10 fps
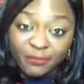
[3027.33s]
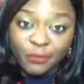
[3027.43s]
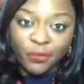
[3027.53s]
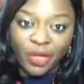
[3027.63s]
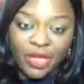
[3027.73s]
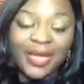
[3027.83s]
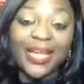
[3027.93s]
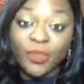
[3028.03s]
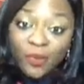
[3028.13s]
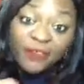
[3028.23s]
free,
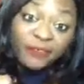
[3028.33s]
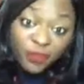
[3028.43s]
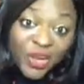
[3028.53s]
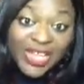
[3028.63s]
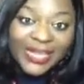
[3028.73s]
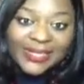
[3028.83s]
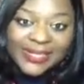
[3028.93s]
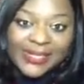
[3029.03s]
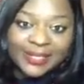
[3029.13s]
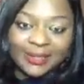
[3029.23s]
and you are free
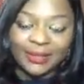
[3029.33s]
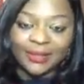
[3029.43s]
indeed.